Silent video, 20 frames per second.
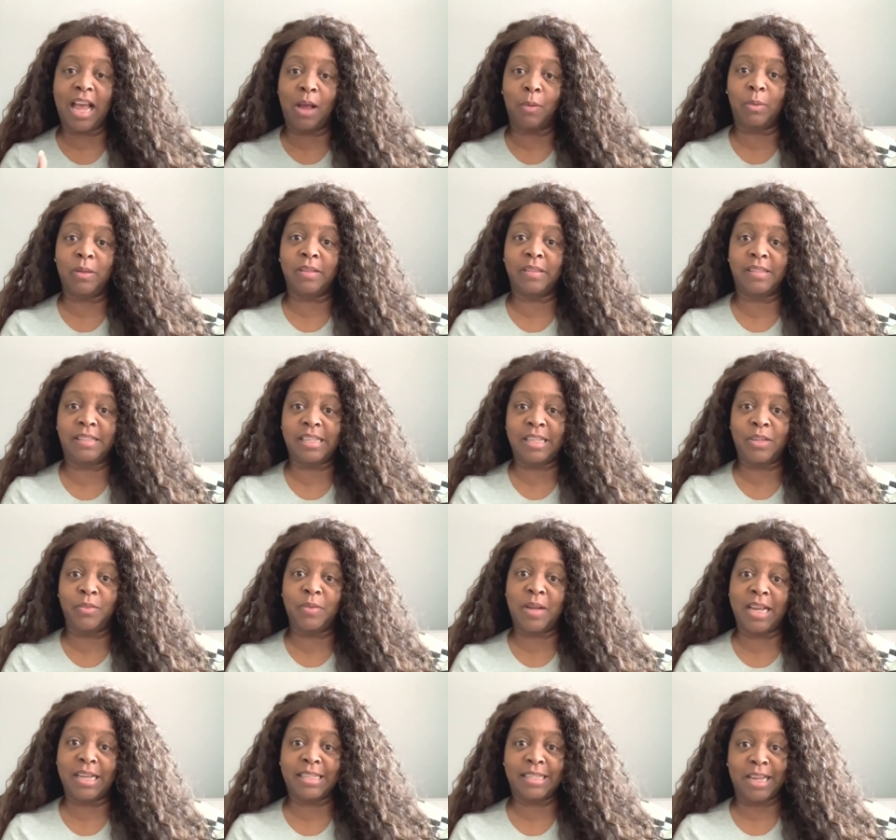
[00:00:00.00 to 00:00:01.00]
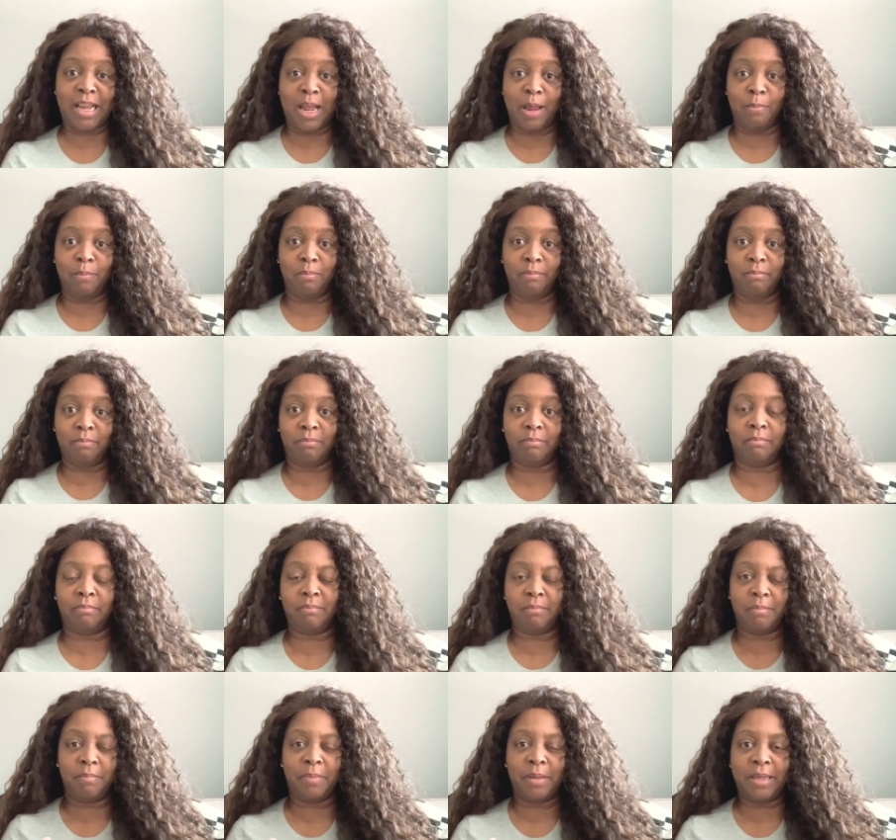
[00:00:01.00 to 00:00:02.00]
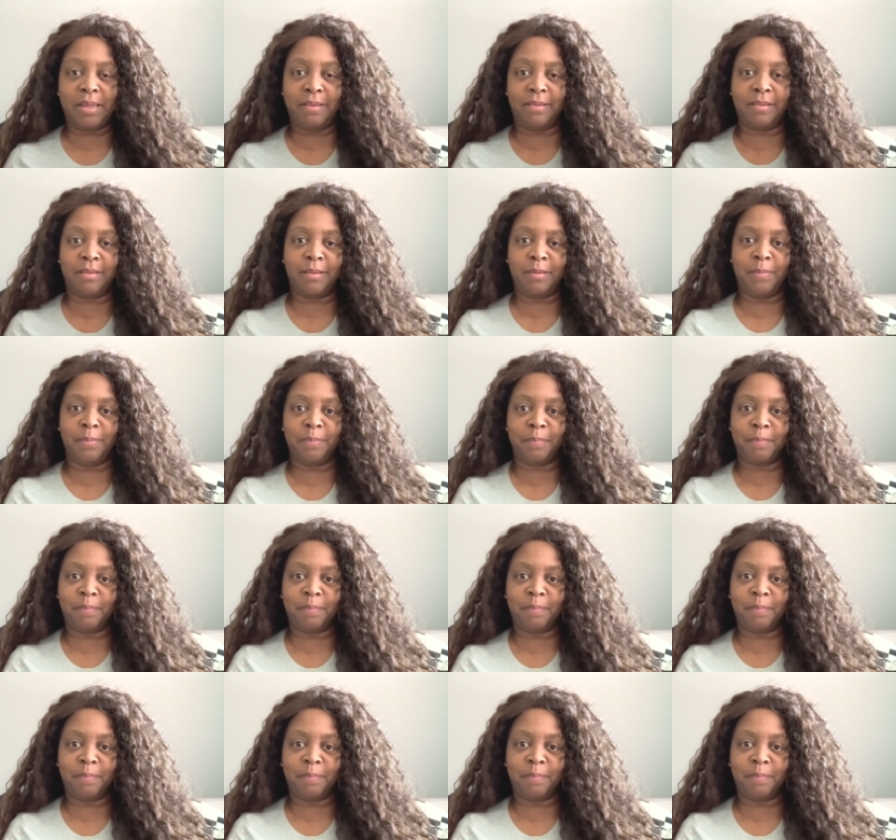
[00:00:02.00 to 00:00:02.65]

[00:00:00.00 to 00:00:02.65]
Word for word: I will see you next time. Peace.